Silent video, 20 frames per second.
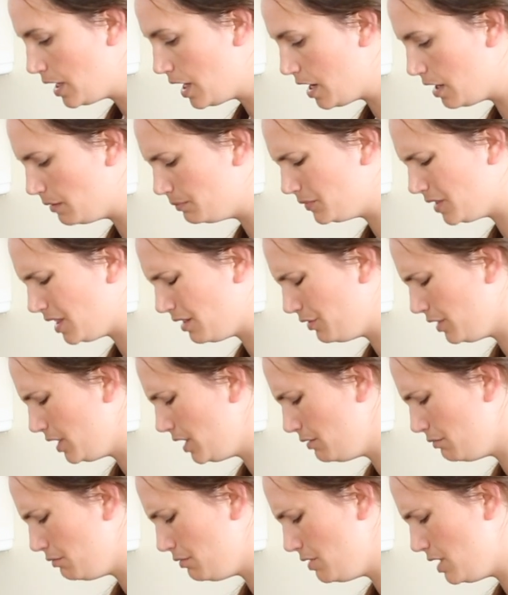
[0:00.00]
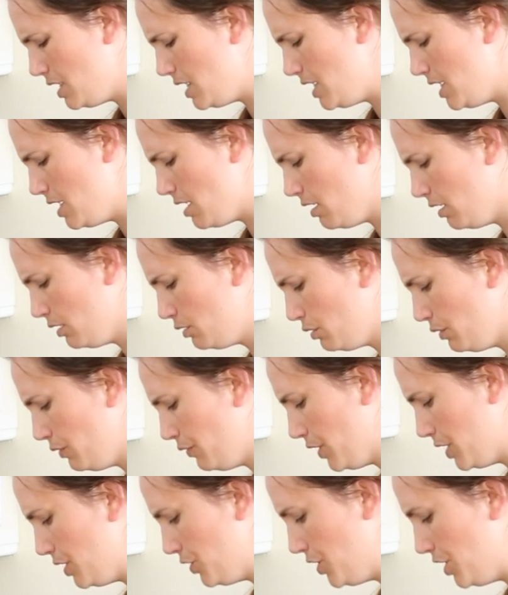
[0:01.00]
I find it really hard to
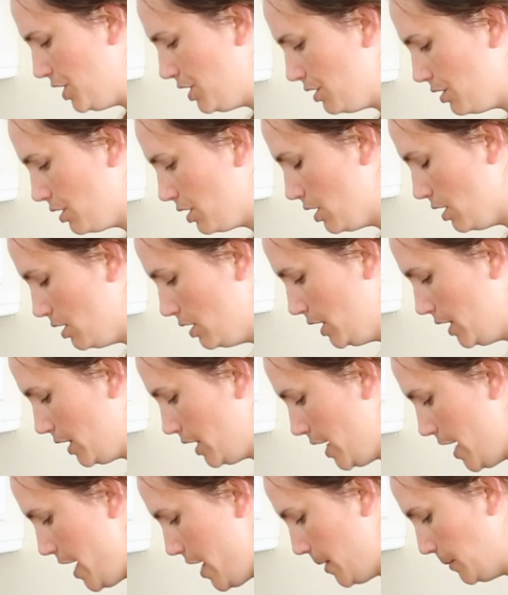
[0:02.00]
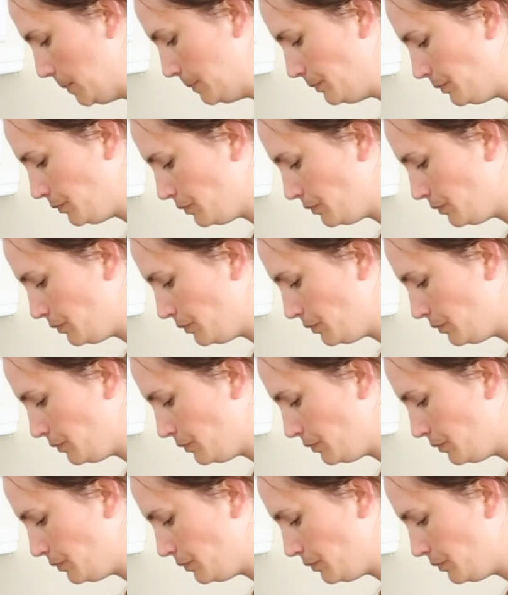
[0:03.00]
find decent garlic here.